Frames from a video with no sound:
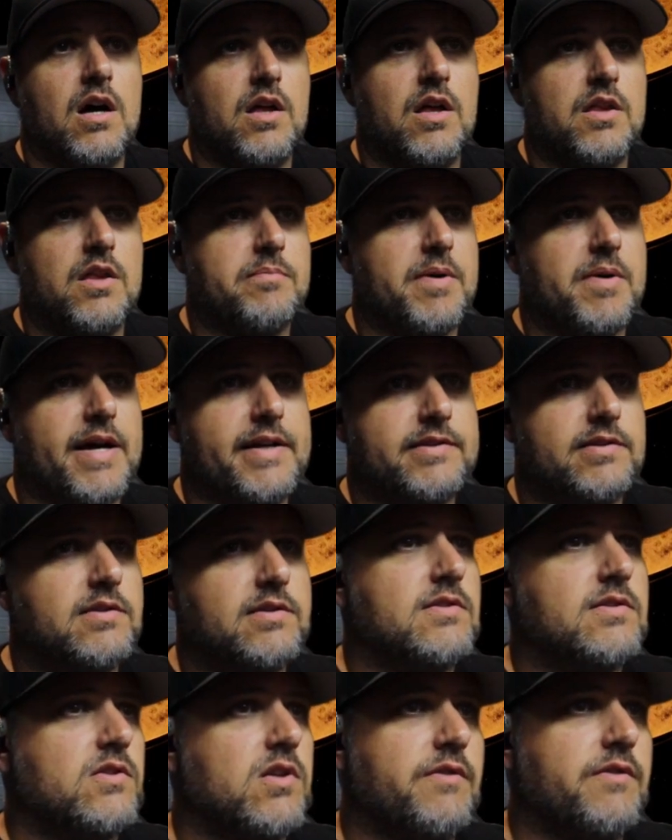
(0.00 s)
The
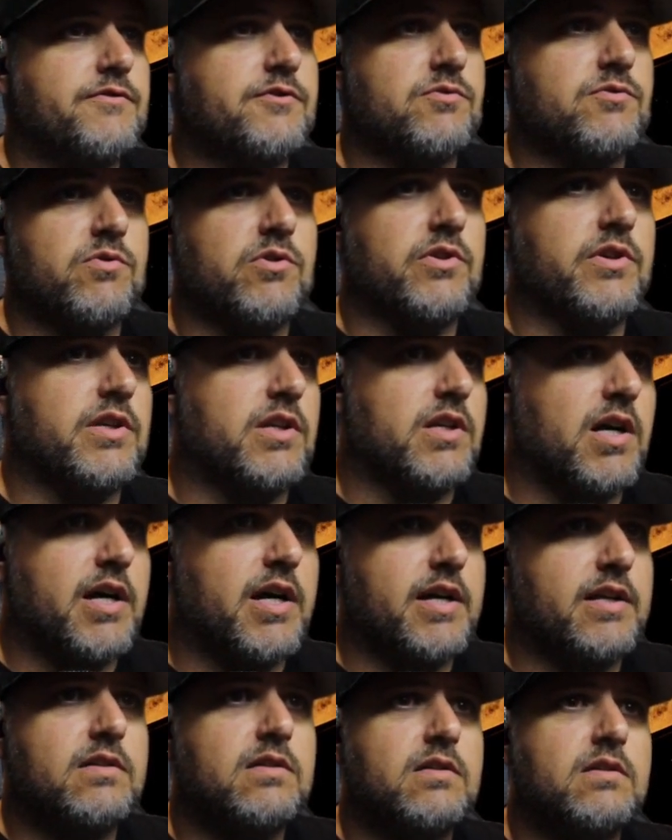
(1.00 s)
Bison stuff is really
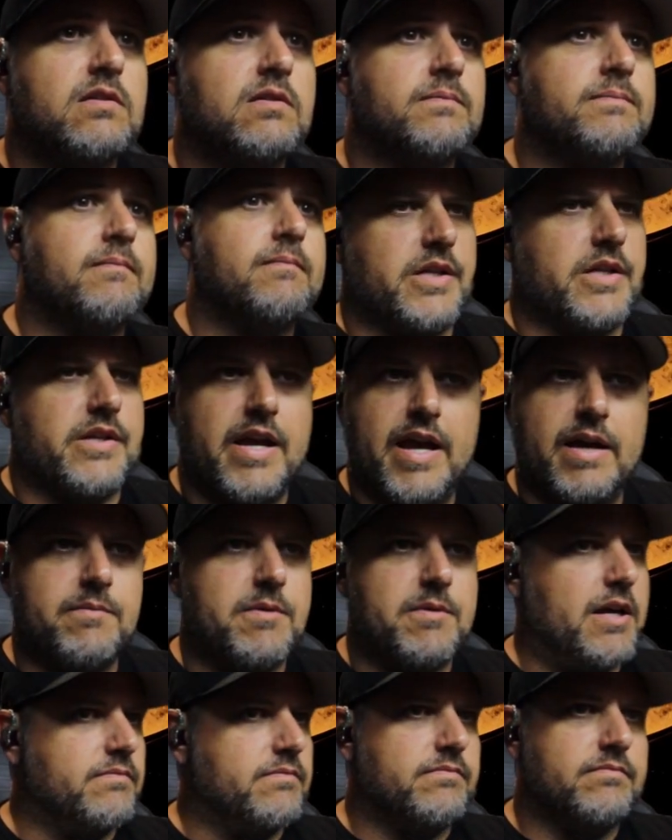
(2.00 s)
nice.
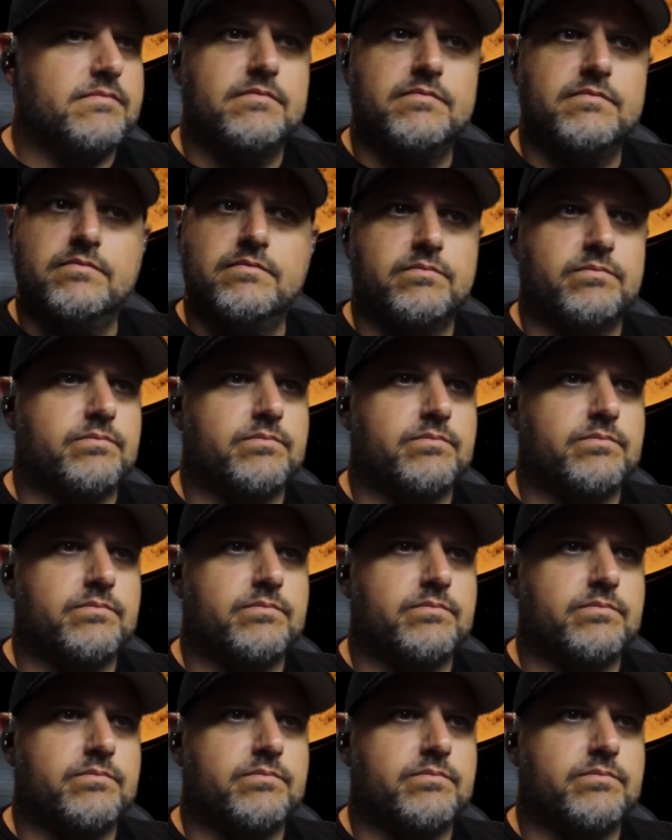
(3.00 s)
Yeah, man.